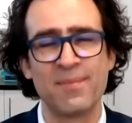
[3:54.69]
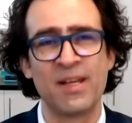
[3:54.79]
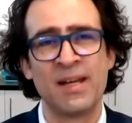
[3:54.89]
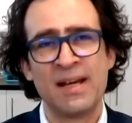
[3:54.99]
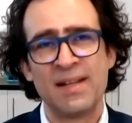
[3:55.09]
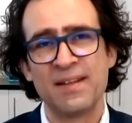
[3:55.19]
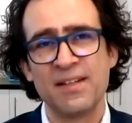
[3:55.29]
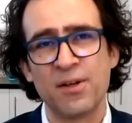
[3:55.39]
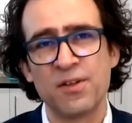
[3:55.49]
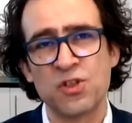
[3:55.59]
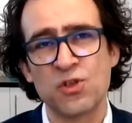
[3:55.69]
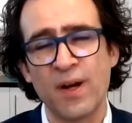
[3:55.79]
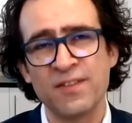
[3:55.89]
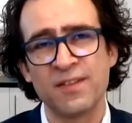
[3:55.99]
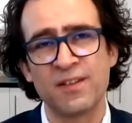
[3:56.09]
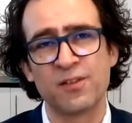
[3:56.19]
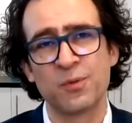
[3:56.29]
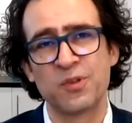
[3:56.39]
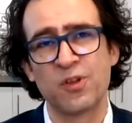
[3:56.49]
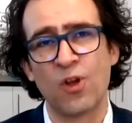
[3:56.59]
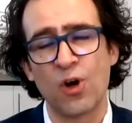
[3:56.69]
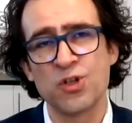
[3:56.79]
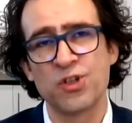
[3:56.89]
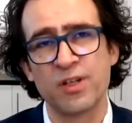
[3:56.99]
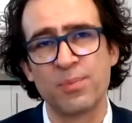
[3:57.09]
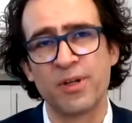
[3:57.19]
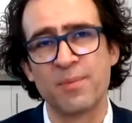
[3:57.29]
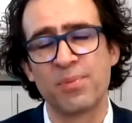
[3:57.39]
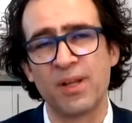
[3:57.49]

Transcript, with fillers: I mean, the, you know, the stress test was largely put in